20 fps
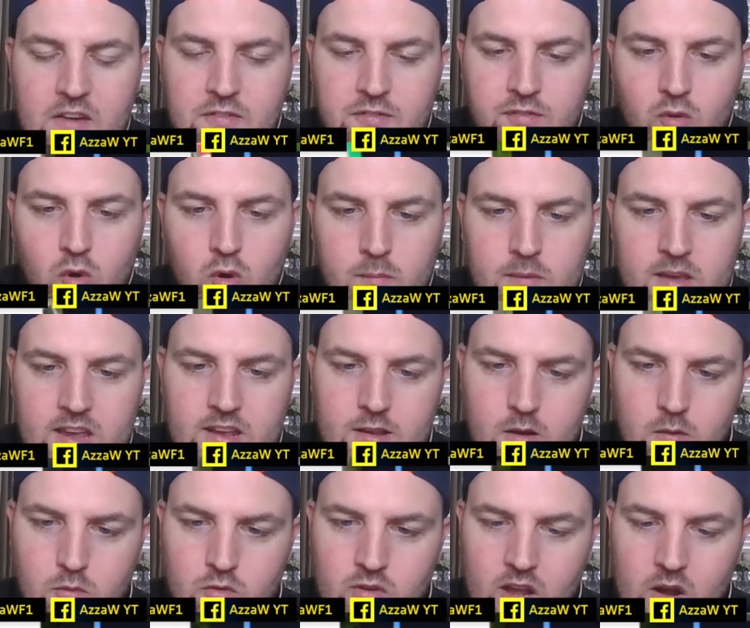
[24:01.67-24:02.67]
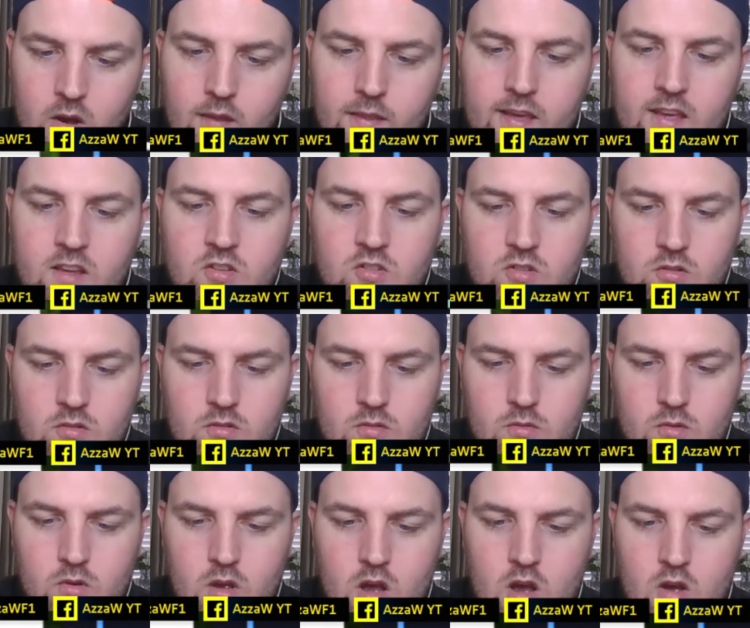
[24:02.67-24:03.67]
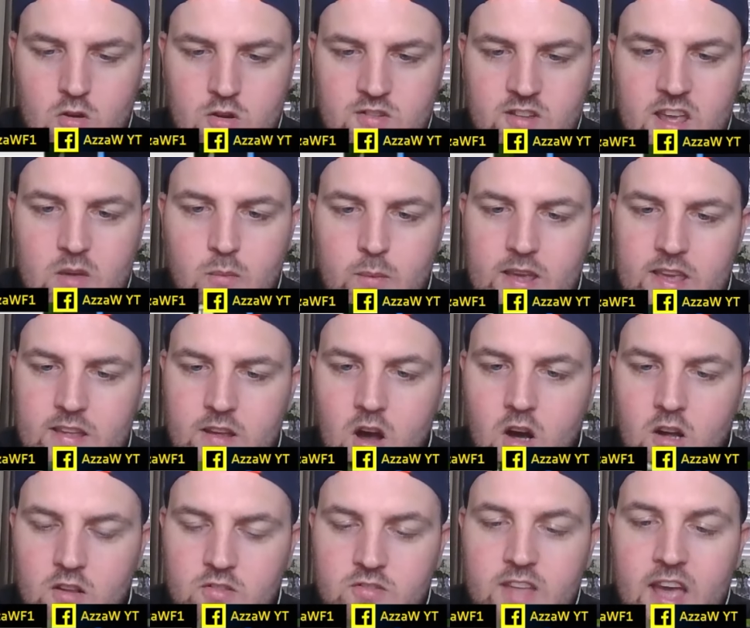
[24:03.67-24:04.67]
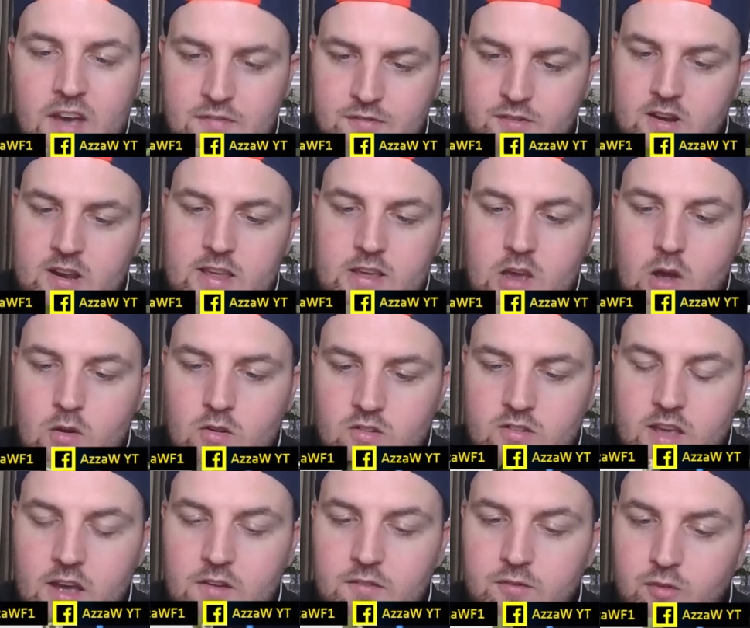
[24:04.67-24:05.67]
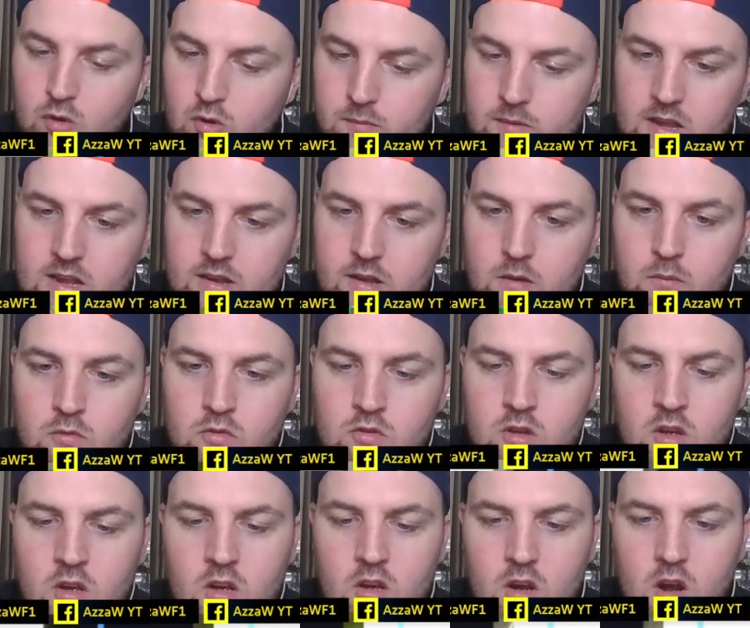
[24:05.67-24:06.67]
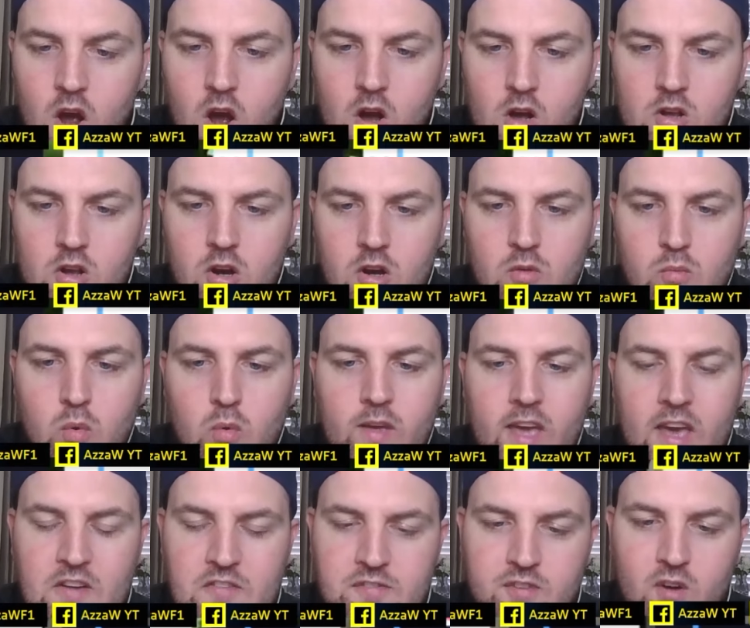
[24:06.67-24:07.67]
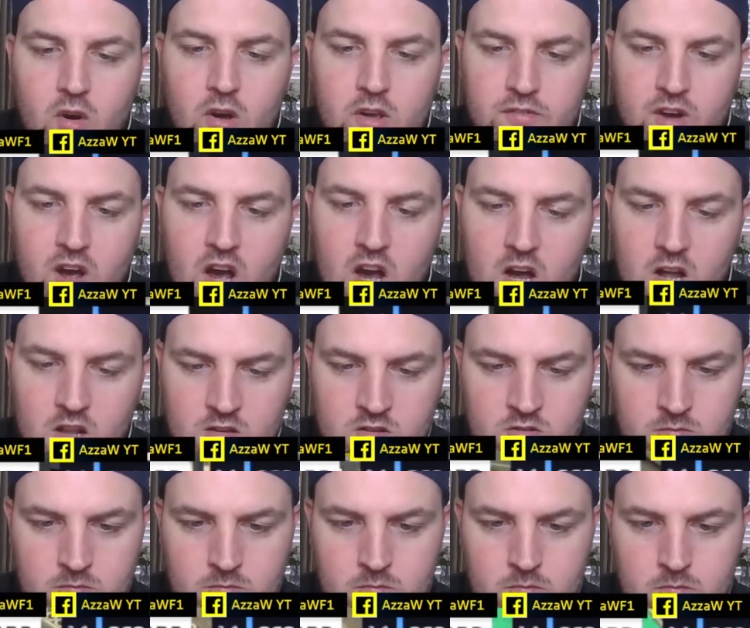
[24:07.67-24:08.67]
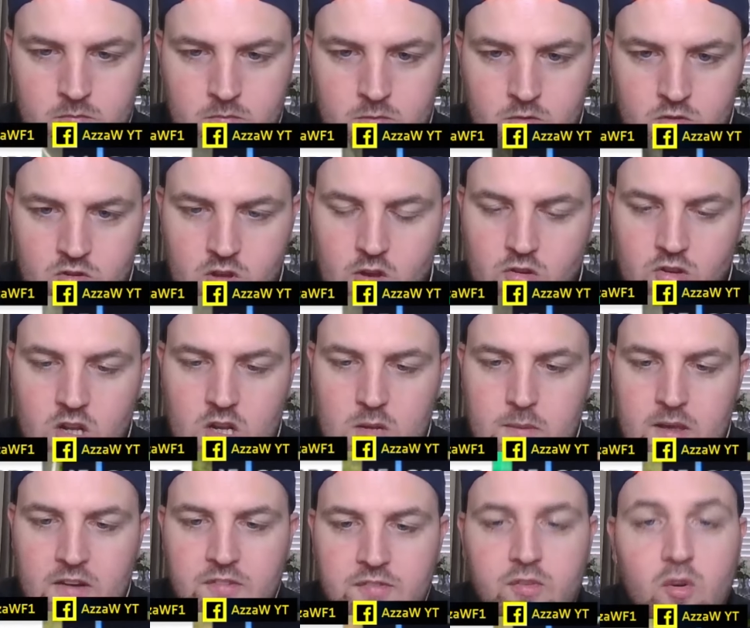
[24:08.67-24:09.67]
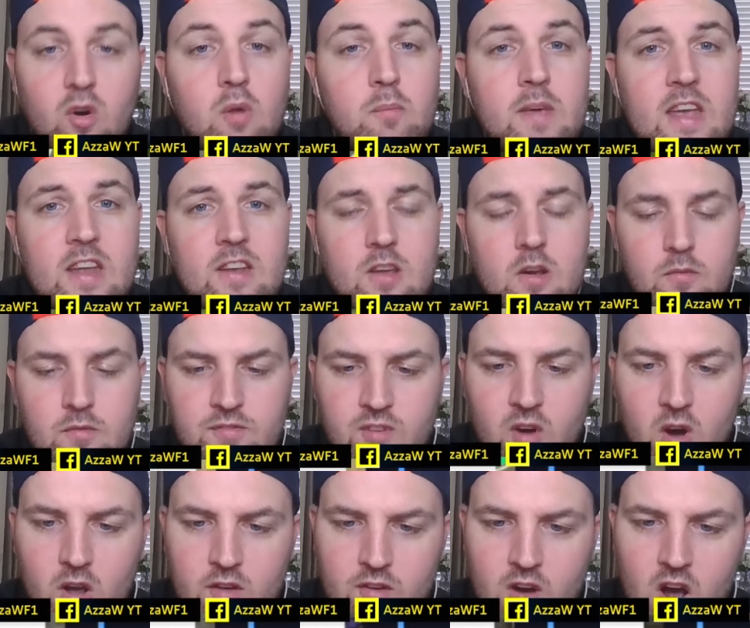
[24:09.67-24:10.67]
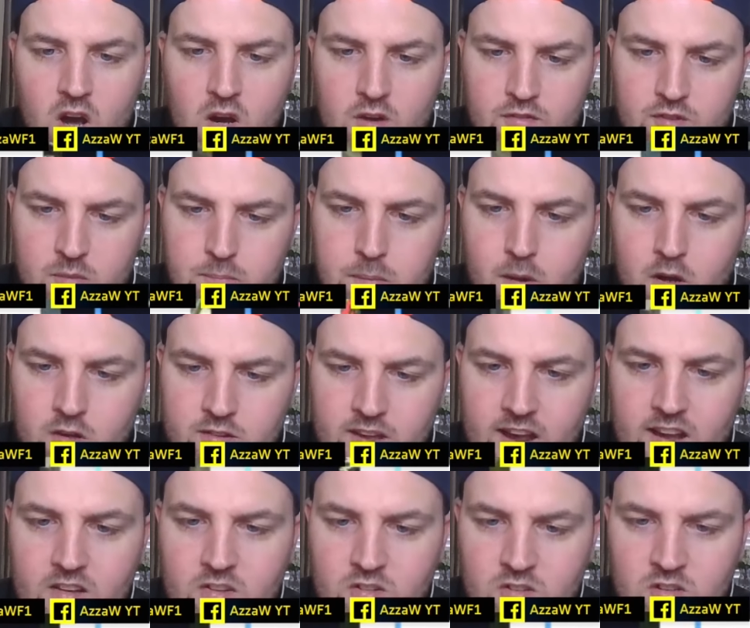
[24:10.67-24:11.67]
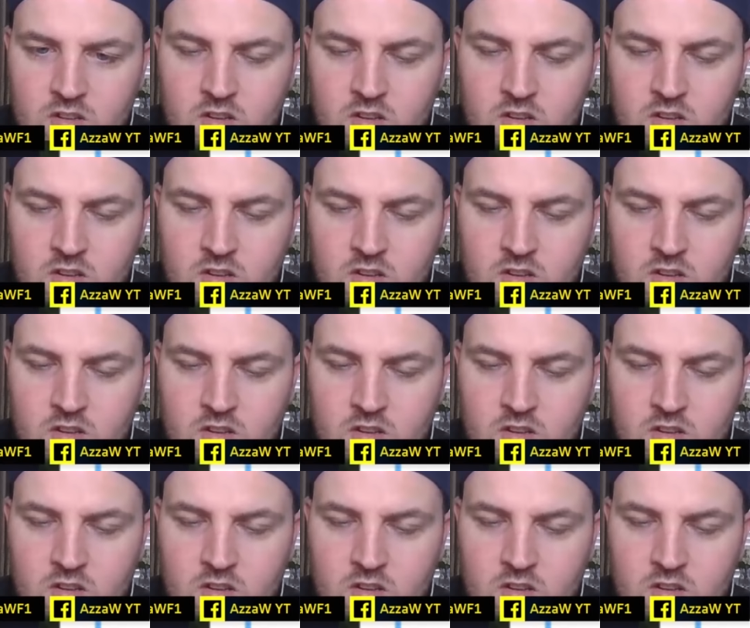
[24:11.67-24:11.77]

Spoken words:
4 mediums out of this. I would say we are definitely going to get 4 mediums. Ocon will get 5 hards. So it's going to be a 4 medium, 5 hard for Bottas.